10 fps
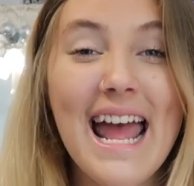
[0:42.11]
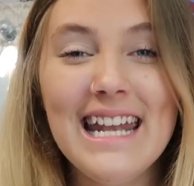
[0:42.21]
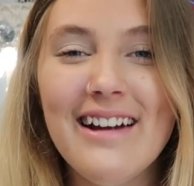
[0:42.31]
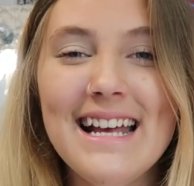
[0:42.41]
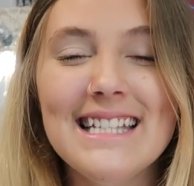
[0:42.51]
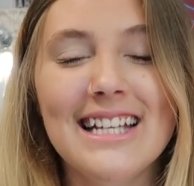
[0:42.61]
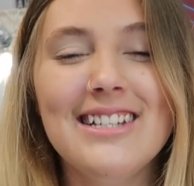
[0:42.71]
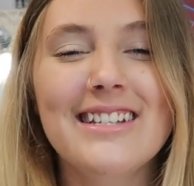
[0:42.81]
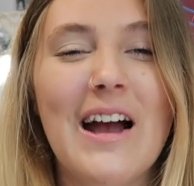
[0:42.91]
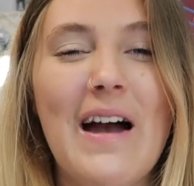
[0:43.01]
Anyways, let's
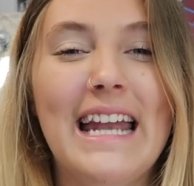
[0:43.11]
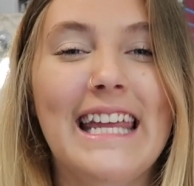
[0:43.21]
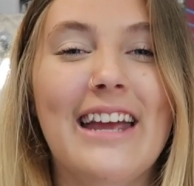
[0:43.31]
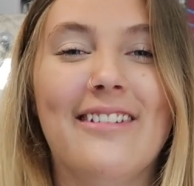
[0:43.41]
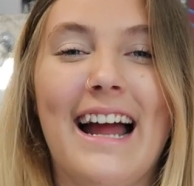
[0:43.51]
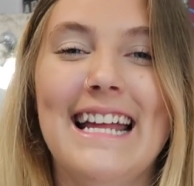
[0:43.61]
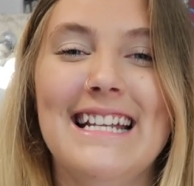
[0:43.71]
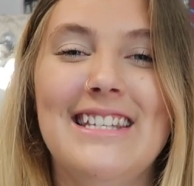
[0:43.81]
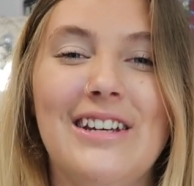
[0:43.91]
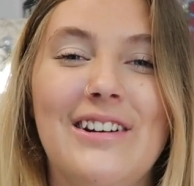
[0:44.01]
just go ahead and get right
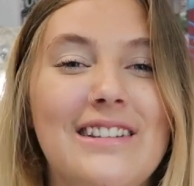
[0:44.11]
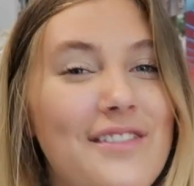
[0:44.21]
into the